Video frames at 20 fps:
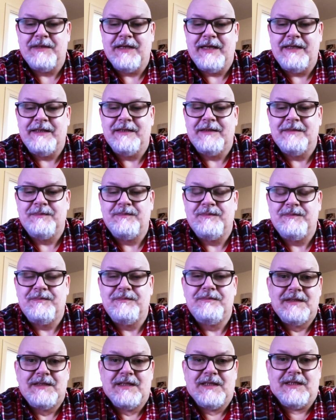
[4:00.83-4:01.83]
kind of
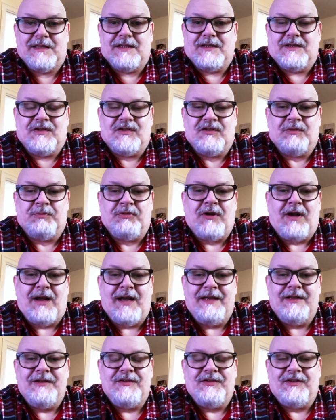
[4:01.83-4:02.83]

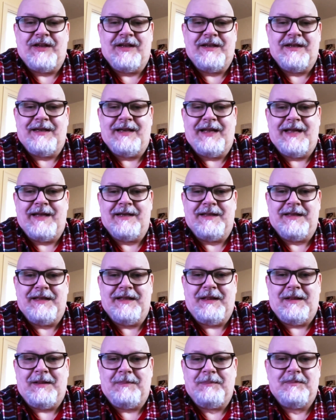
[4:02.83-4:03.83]
surprised and a
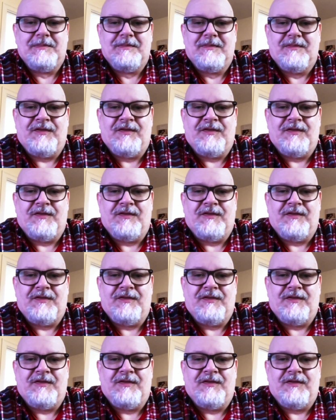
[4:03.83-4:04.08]
little